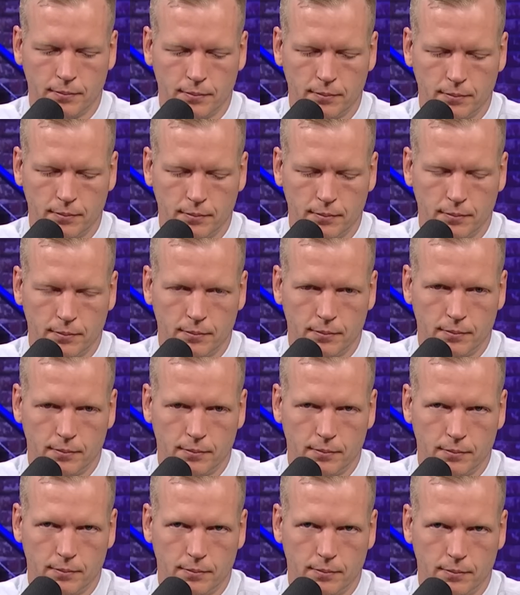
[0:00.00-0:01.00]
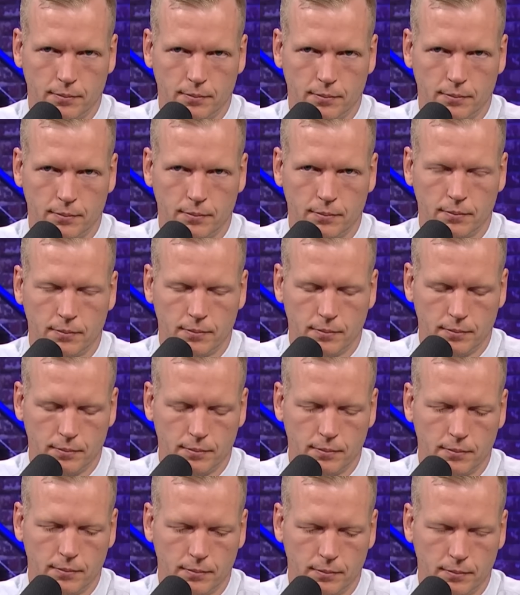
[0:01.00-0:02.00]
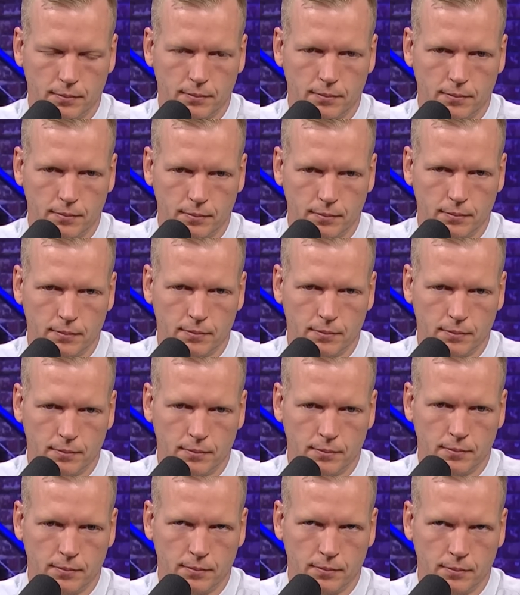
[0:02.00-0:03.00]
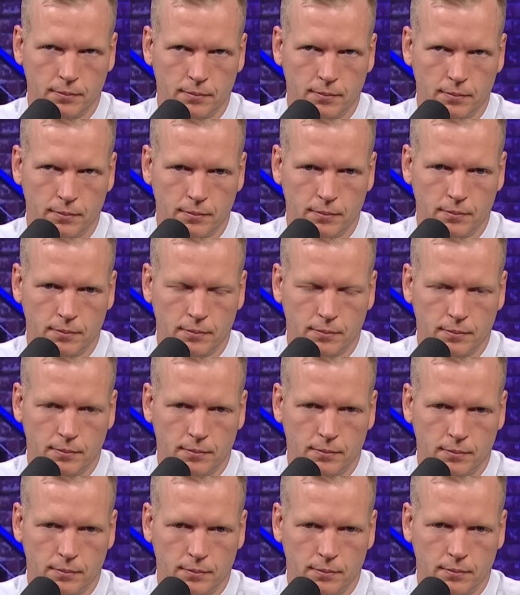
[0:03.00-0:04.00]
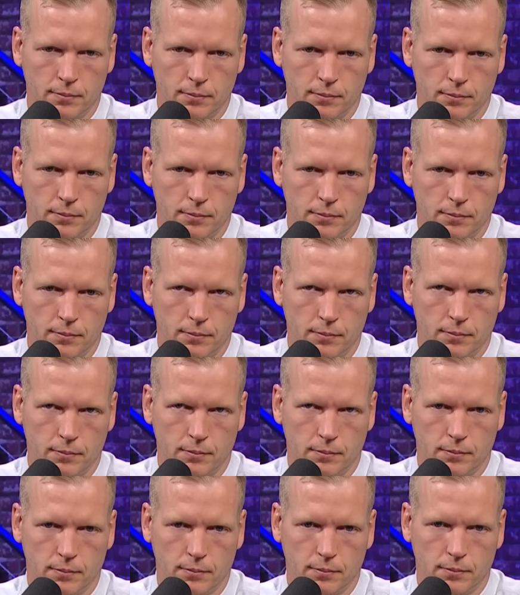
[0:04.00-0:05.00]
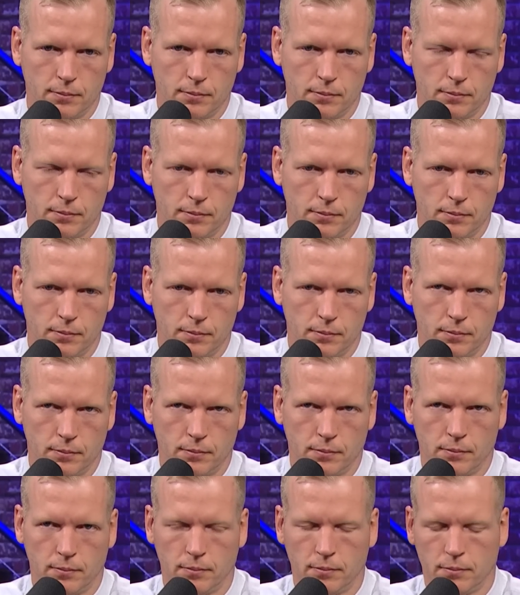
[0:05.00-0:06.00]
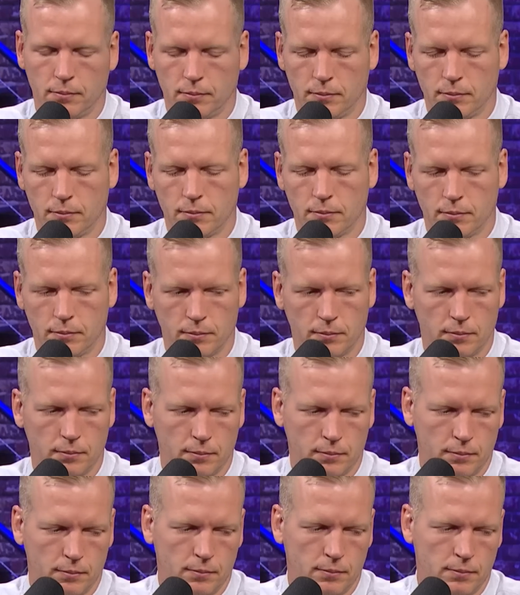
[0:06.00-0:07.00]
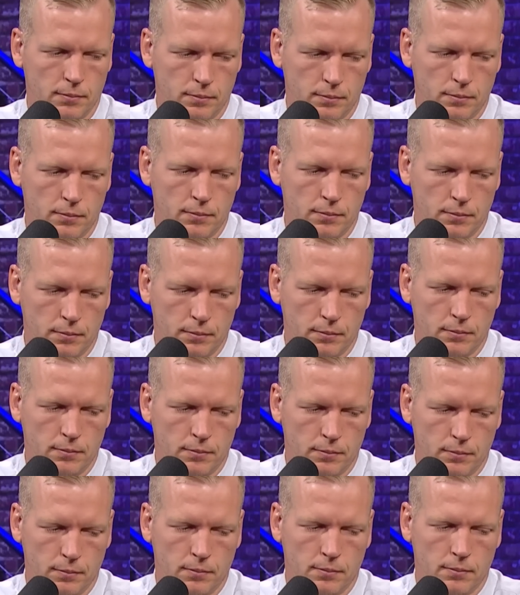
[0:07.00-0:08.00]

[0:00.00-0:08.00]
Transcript: No words are spoken by the person on screen.